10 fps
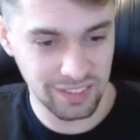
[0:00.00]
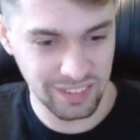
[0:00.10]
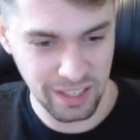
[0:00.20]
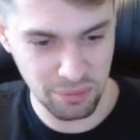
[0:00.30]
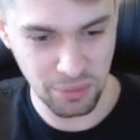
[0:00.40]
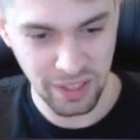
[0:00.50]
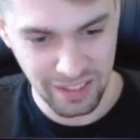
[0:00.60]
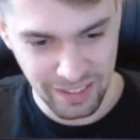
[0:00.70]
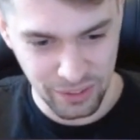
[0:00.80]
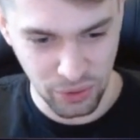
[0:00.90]
I'm
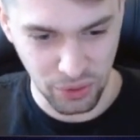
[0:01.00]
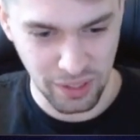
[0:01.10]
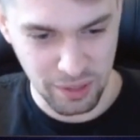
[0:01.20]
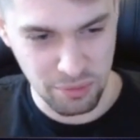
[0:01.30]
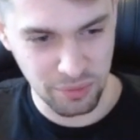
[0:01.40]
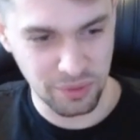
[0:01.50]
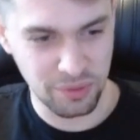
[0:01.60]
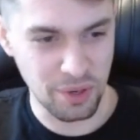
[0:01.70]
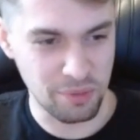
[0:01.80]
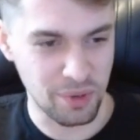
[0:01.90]
talking
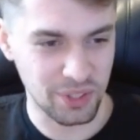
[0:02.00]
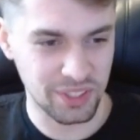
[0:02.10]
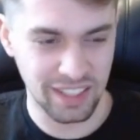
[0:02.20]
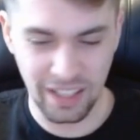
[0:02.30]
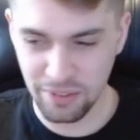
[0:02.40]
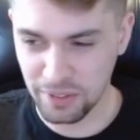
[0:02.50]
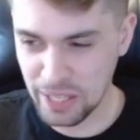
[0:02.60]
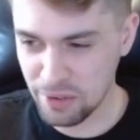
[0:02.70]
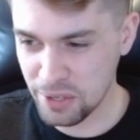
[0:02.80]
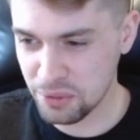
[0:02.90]
for more than half an
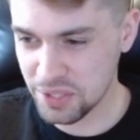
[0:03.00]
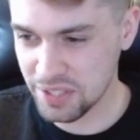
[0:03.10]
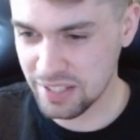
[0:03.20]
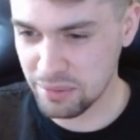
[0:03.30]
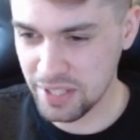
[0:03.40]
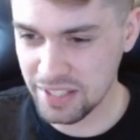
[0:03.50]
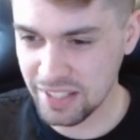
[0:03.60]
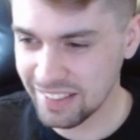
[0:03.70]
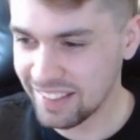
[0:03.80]
hour, which is amazing.